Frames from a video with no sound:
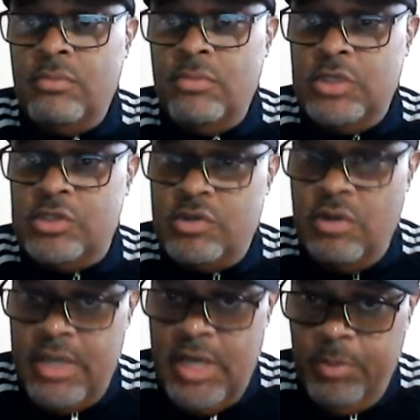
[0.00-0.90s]
This is going
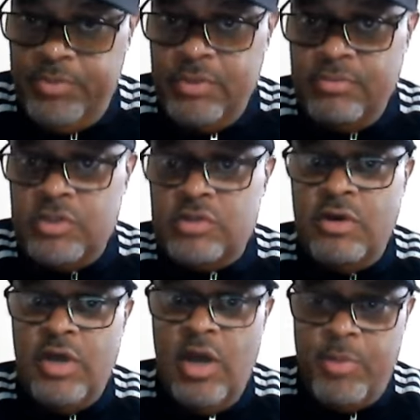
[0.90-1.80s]
to help them. This is going
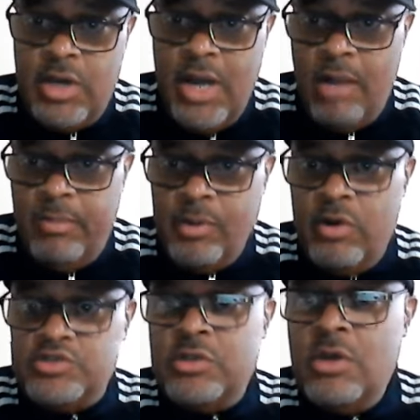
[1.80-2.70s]
to help your
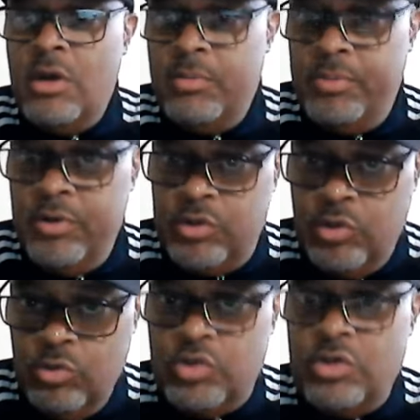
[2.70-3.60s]
cockbirds
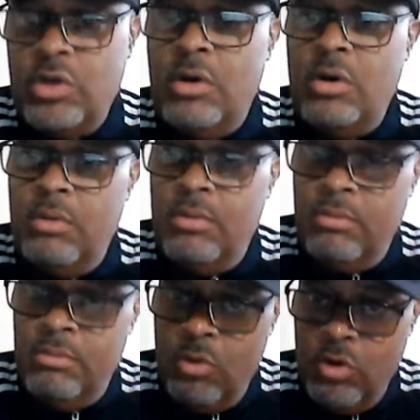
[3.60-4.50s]
produce
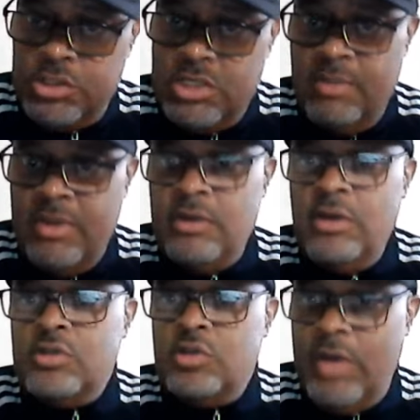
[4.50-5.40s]
more semen
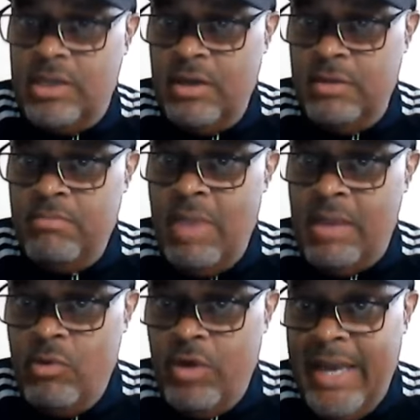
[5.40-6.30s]
so they can make
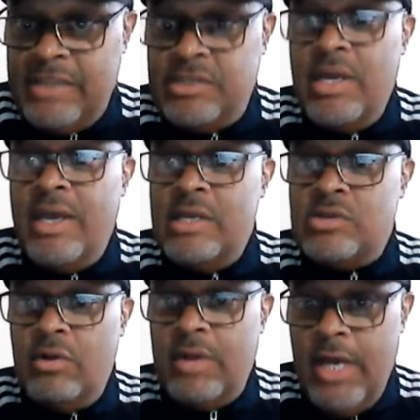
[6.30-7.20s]
more eggs. It's
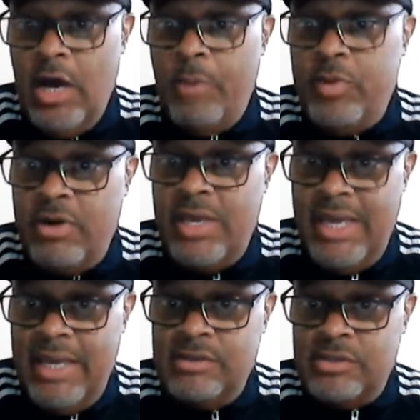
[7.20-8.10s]
going to help your
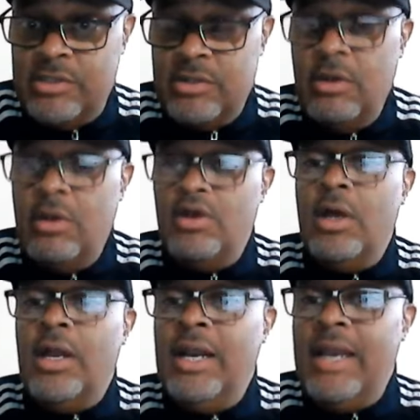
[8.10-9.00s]
hens
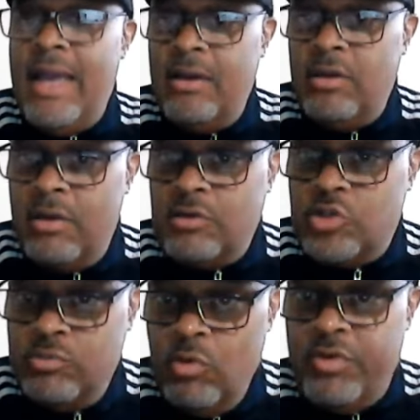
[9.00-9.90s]
lay
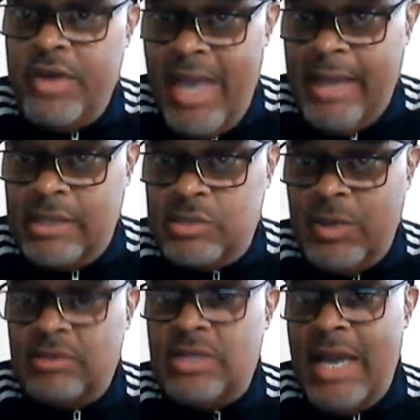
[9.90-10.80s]
smoother eggs
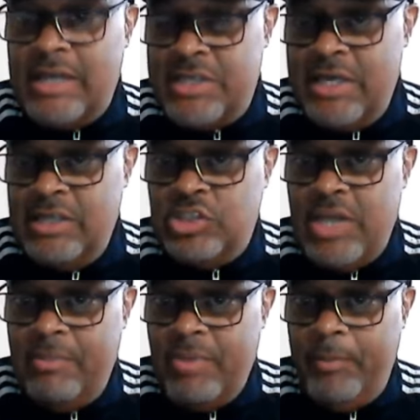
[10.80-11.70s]
without the eggs getting
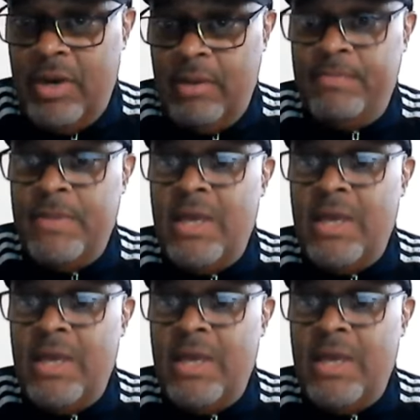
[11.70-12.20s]
jammed up in them.